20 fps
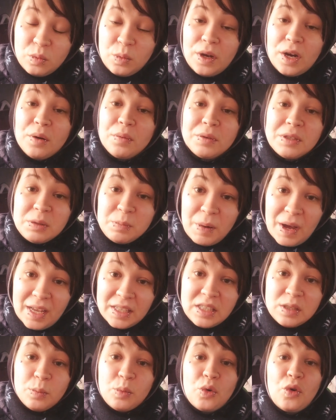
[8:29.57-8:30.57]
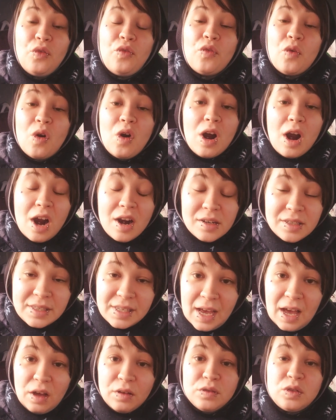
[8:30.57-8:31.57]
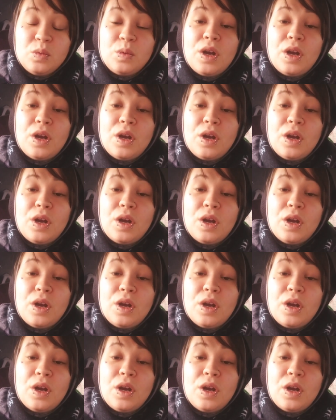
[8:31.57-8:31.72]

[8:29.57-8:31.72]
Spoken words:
We are responsible for ourselves.